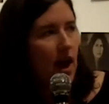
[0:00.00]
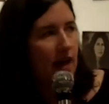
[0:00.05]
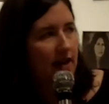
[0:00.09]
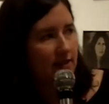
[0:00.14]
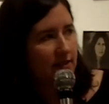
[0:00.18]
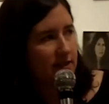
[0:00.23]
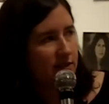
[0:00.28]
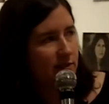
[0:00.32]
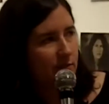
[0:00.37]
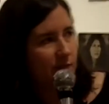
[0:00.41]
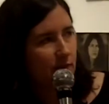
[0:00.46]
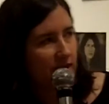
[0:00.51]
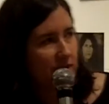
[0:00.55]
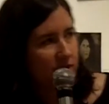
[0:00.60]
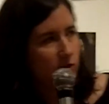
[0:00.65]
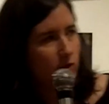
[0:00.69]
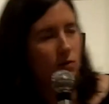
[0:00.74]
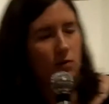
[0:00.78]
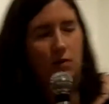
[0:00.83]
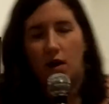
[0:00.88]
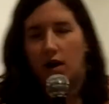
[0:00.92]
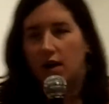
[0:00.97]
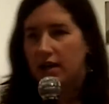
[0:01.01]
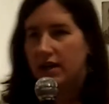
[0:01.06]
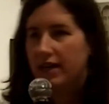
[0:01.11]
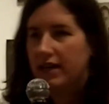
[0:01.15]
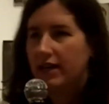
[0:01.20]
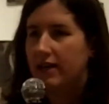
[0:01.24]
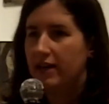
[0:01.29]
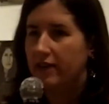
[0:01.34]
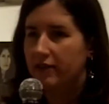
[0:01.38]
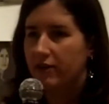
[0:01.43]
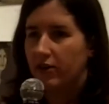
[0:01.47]
a special
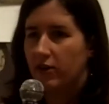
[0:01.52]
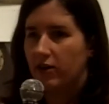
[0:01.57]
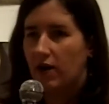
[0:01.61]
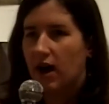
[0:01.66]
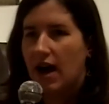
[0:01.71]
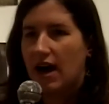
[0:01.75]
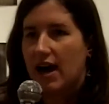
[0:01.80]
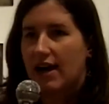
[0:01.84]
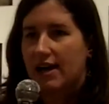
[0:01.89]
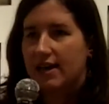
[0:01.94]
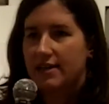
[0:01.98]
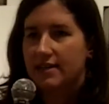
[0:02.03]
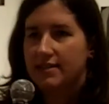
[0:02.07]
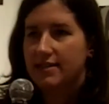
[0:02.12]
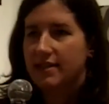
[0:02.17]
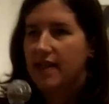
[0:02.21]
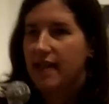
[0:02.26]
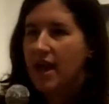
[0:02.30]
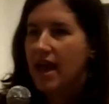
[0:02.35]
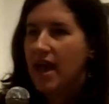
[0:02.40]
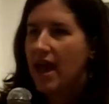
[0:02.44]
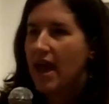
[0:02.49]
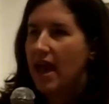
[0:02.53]
quality in their eyes.